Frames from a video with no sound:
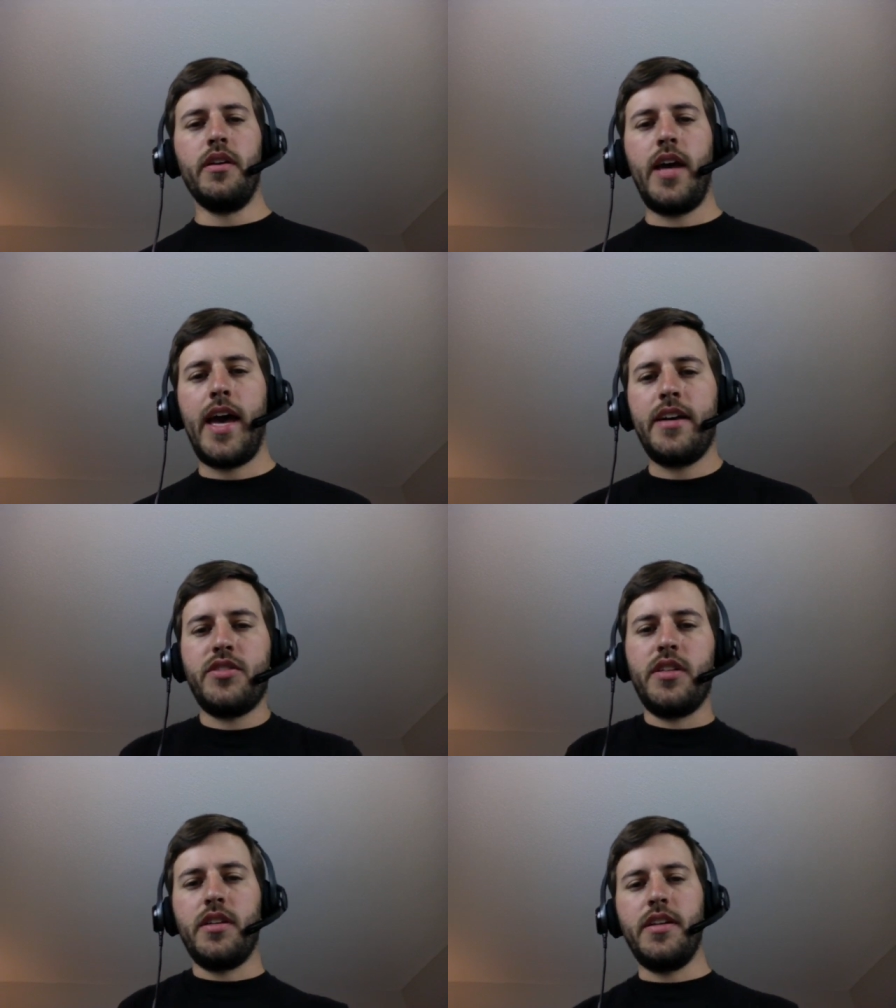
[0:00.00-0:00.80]
has
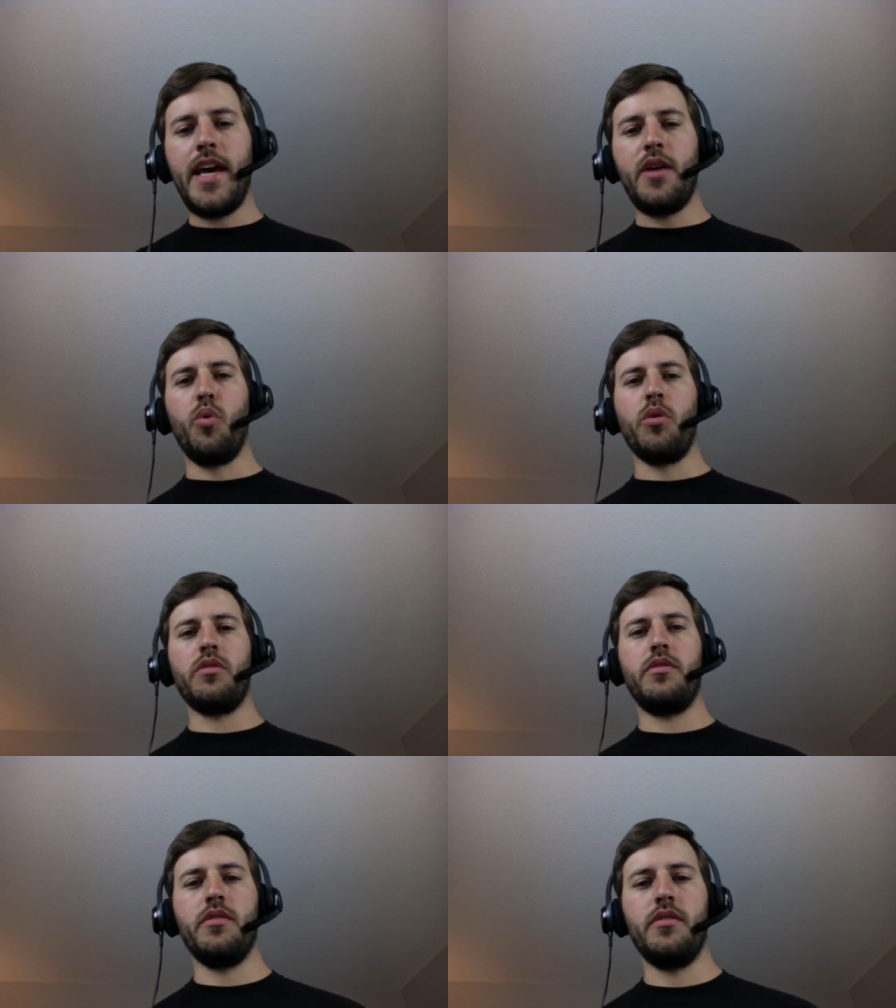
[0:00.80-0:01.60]
a net worth
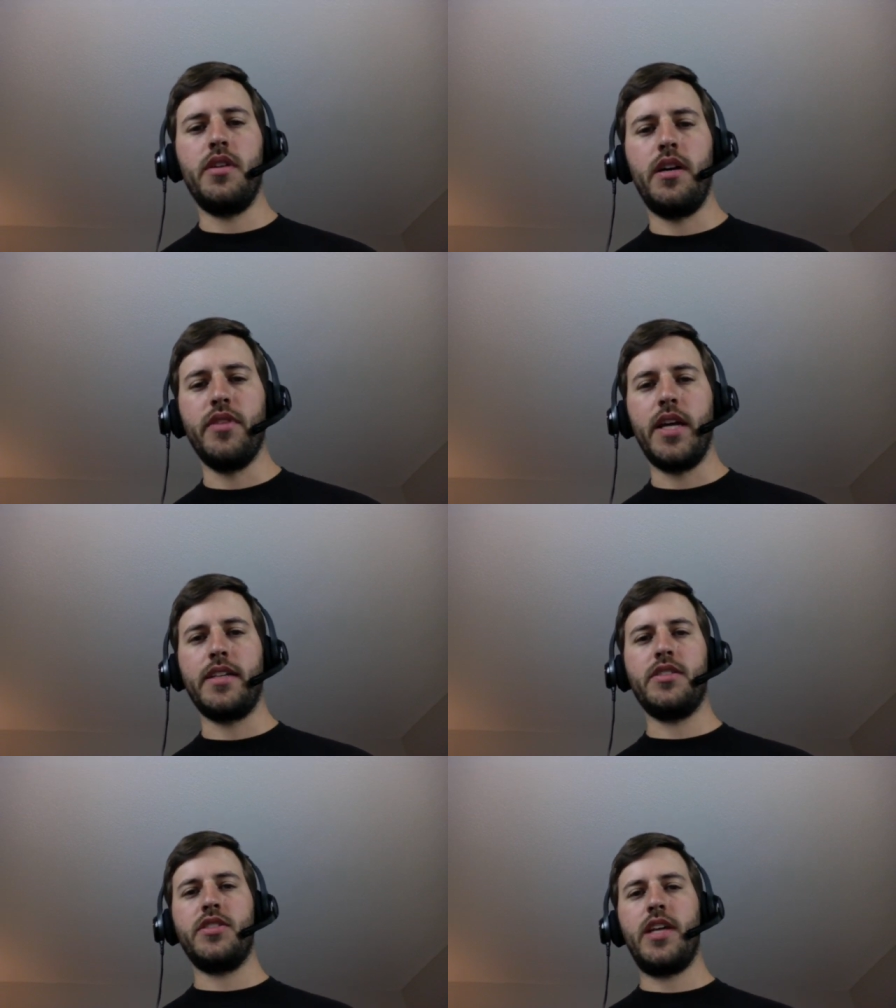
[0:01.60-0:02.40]
or, of like
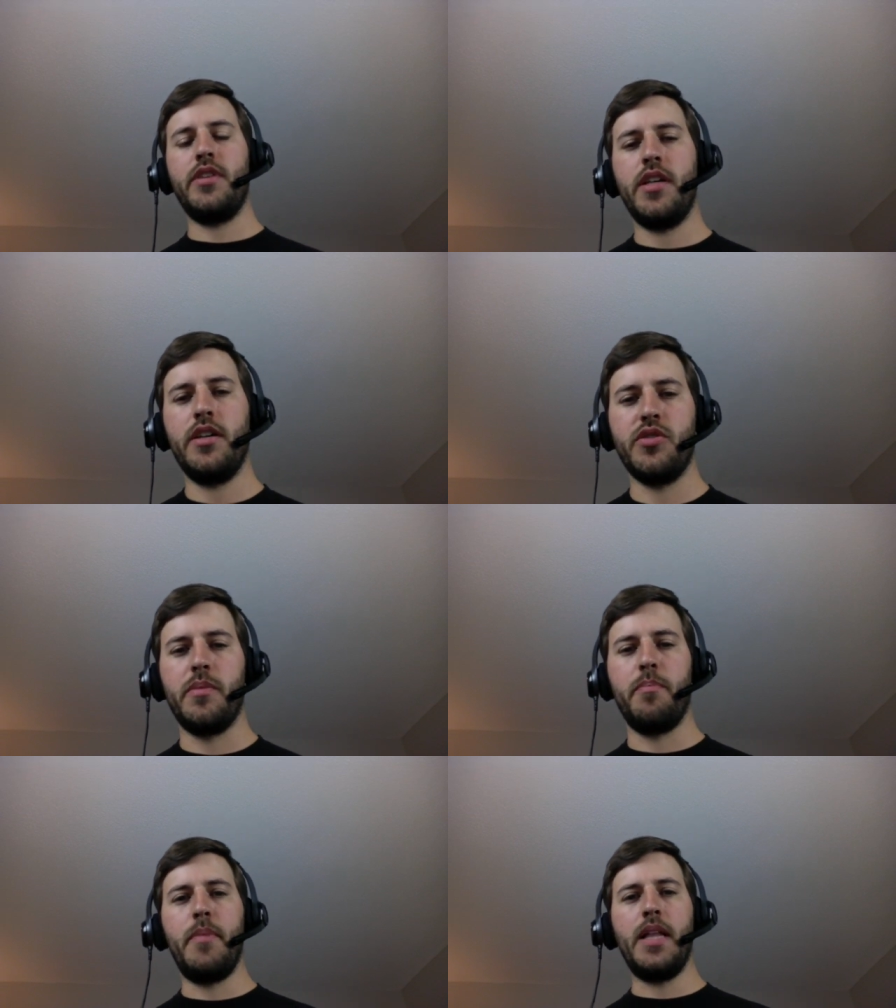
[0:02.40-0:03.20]
seven hundred
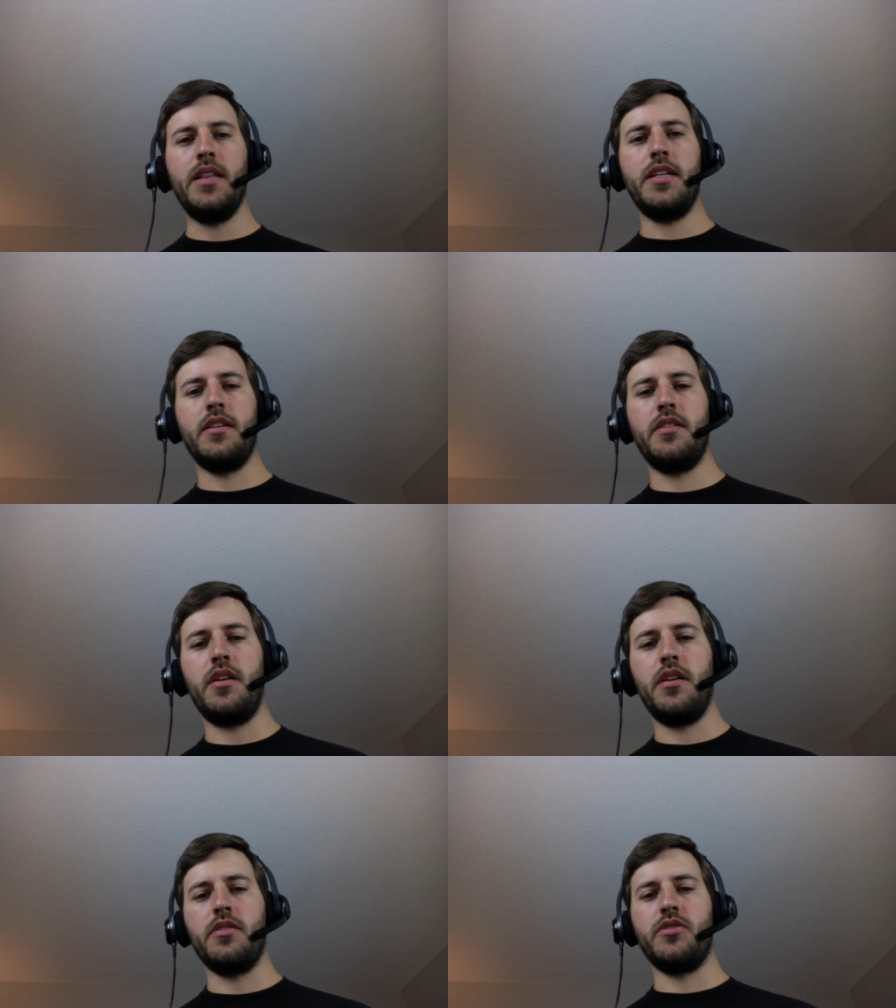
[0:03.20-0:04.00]
million
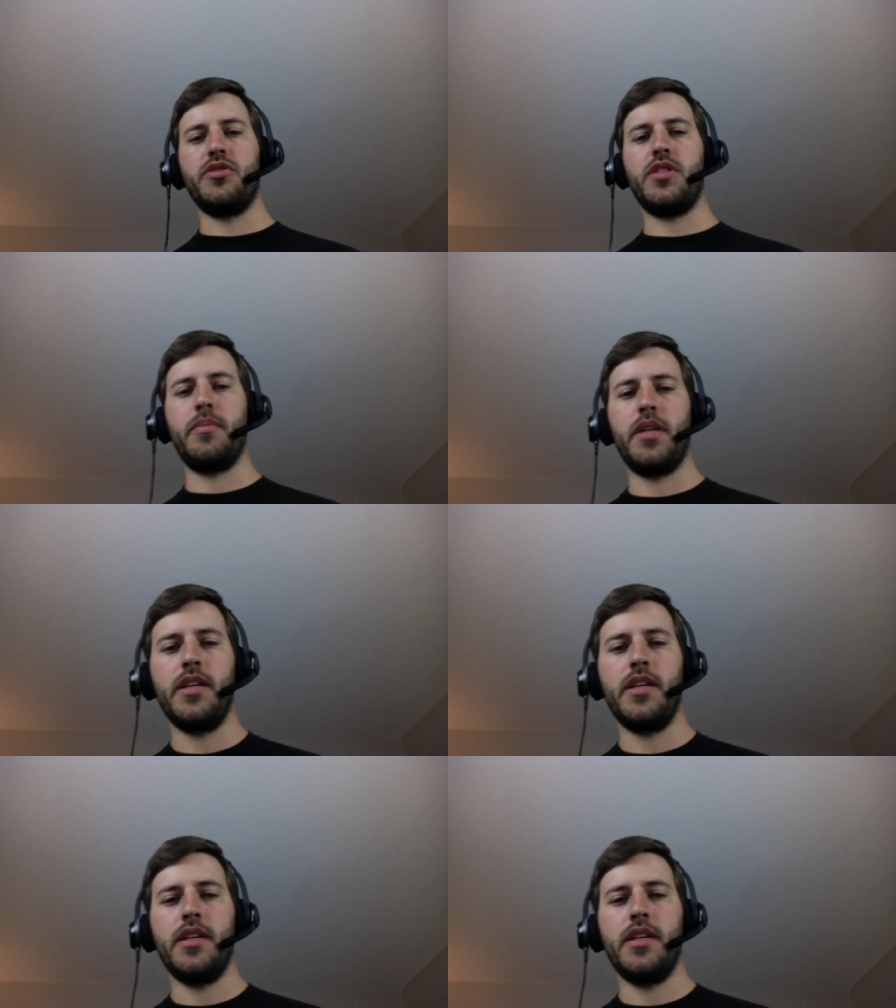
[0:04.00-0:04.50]
dollars or something,